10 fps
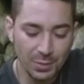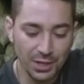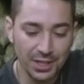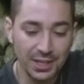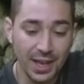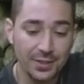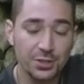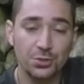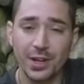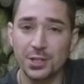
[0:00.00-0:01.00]
But I'm going to get
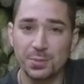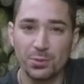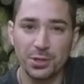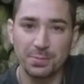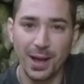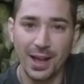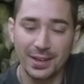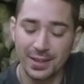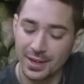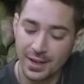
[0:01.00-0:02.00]
this transported back.
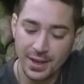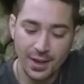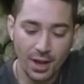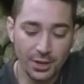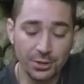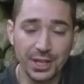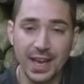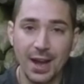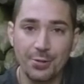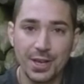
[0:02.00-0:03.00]
I've got to
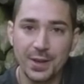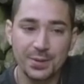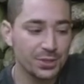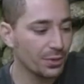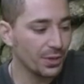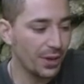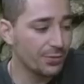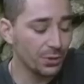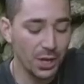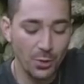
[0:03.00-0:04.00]
carry it.
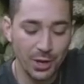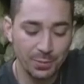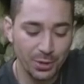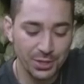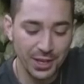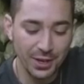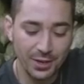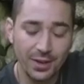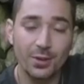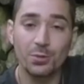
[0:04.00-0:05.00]
I've got nowhere to put it.
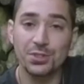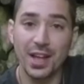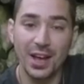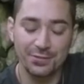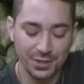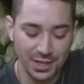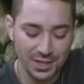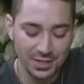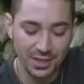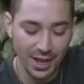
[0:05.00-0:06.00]
I wasn't after
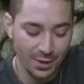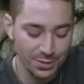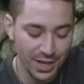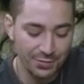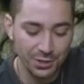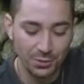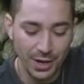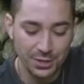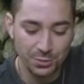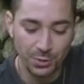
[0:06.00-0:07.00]
these today, I was after
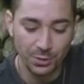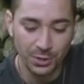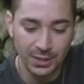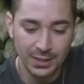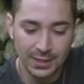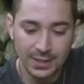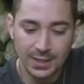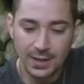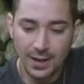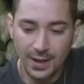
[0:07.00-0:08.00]
grey squirrel.
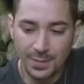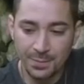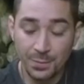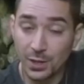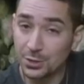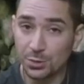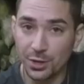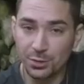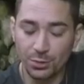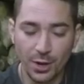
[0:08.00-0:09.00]
Well, that's what
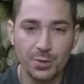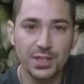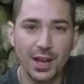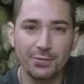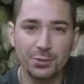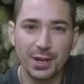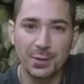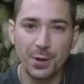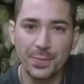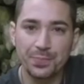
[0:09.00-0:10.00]
I thought I was after
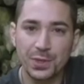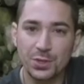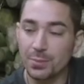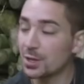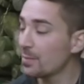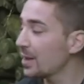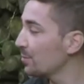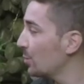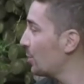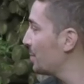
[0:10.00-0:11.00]
anyway. So I'm going to make
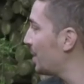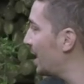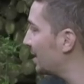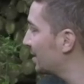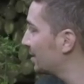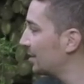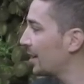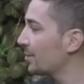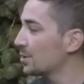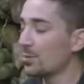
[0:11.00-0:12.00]
my way back. I'm going
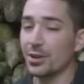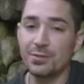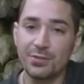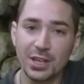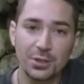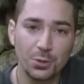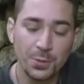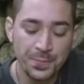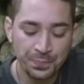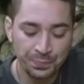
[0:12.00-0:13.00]
to go to my vehicle.